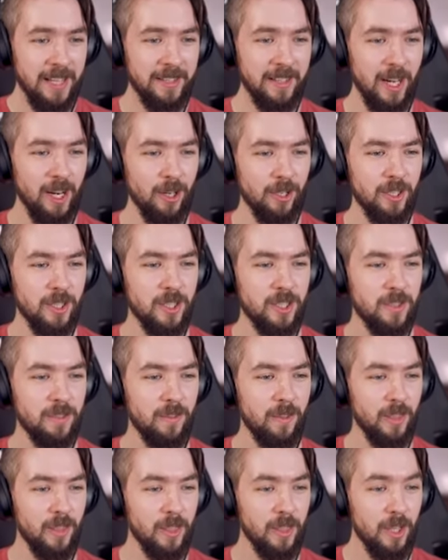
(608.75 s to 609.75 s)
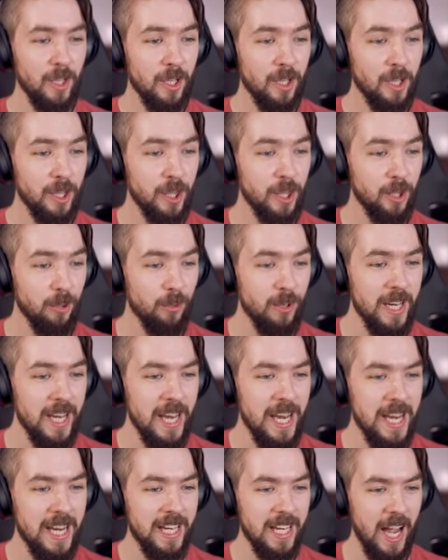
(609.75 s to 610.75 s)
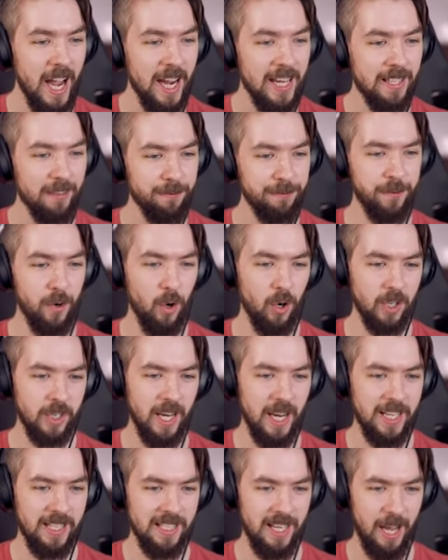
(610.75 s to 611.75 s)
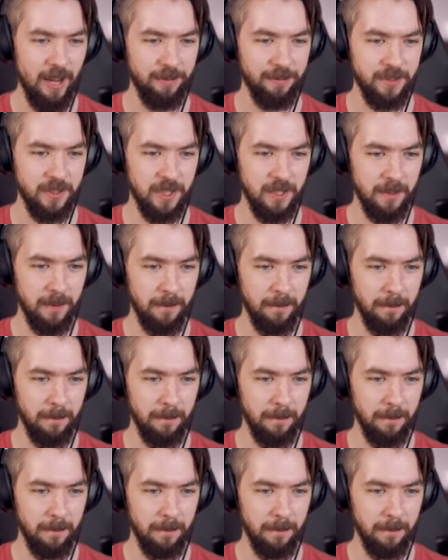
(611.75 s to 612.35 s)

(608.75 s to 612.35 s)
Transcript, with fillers: There's three guys, four guys left.